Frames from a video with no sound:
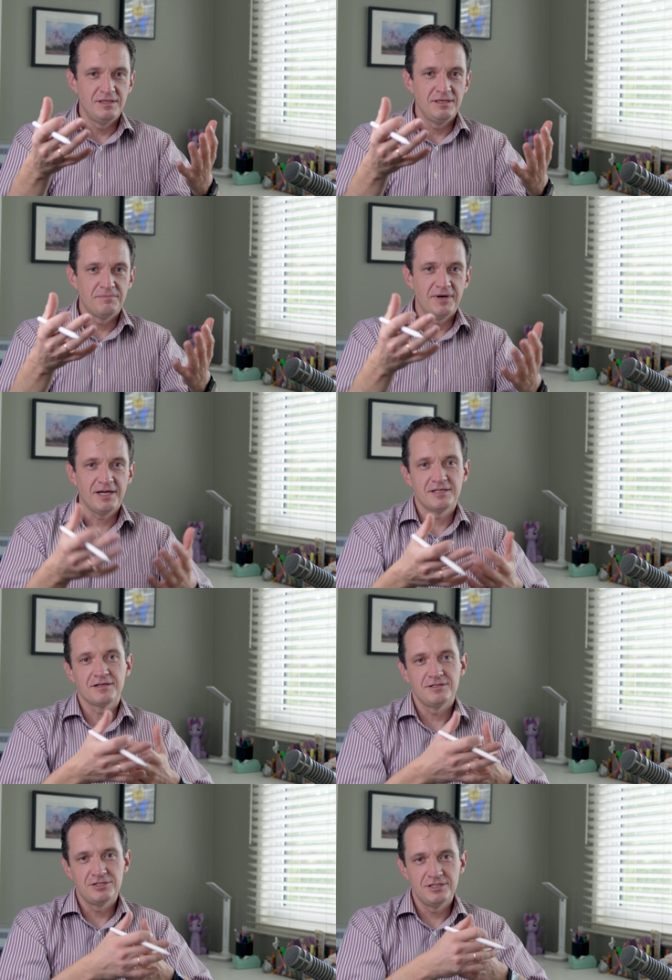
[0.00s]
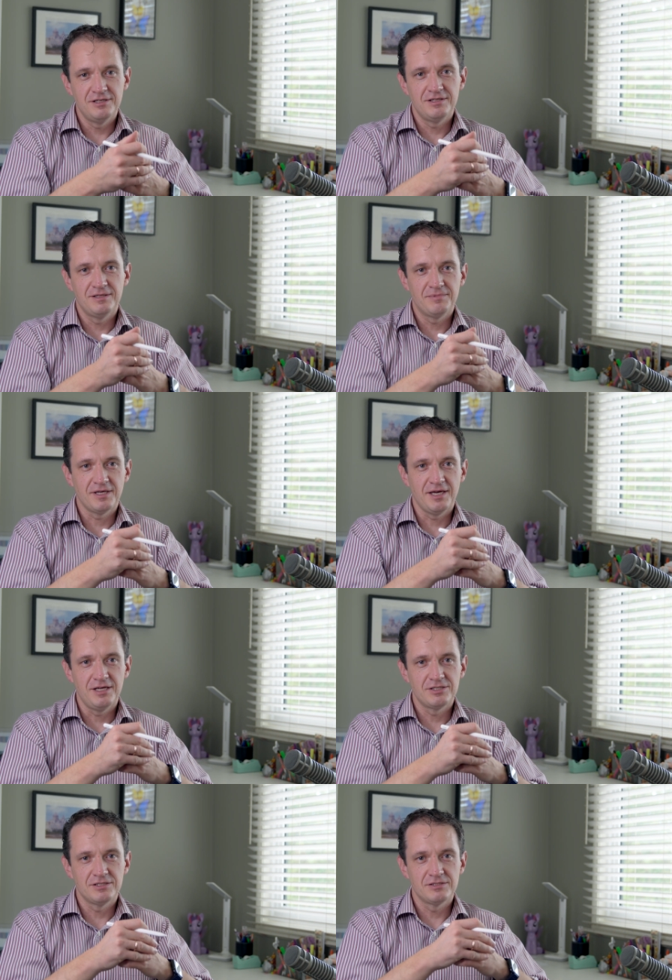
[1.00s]
the practical engineering
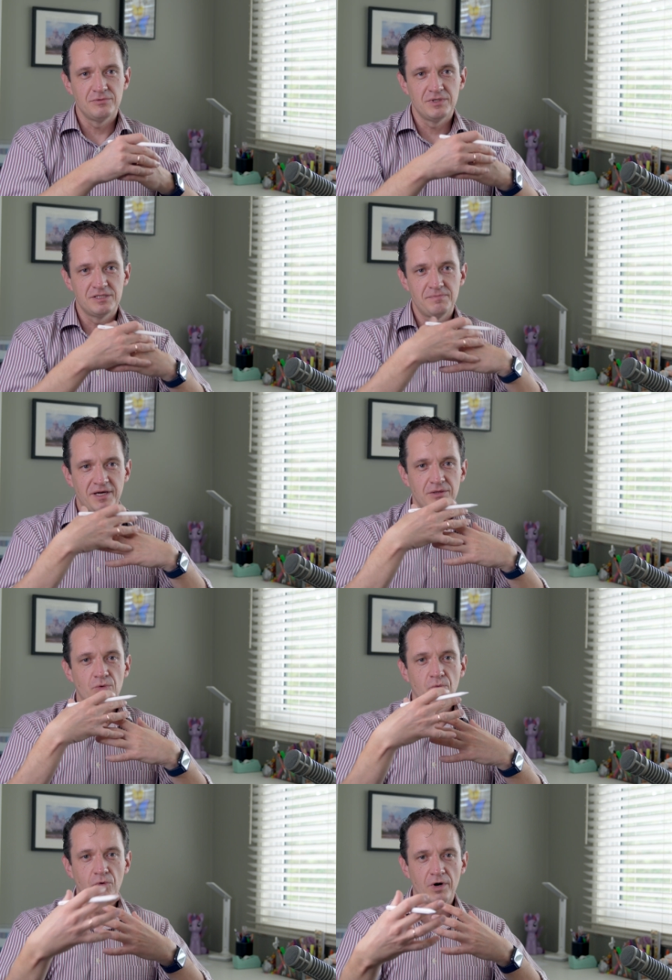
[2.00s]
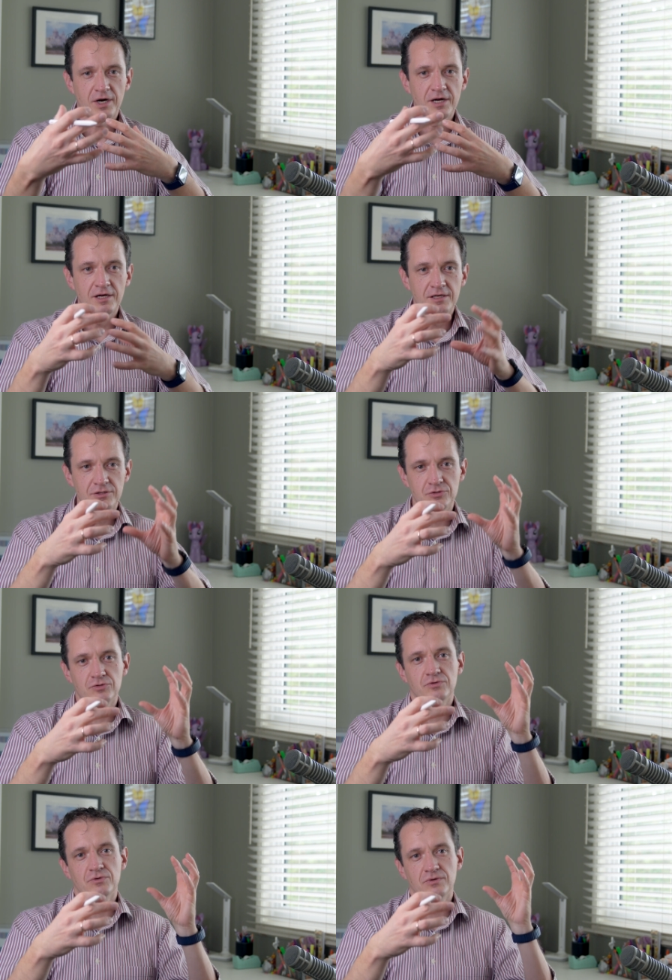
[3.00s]
applications, we spend the work
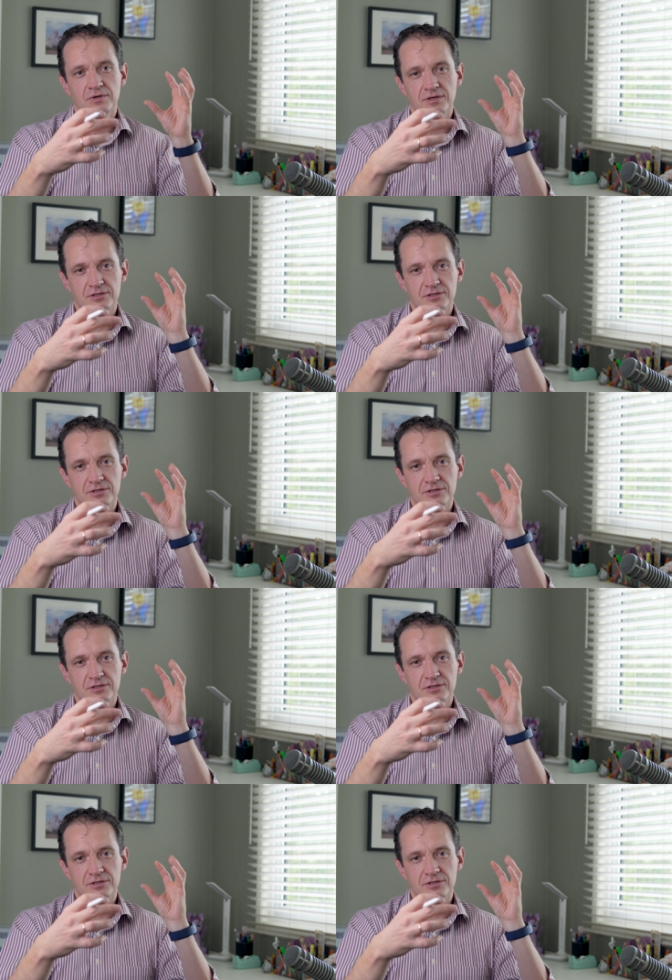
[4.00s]
to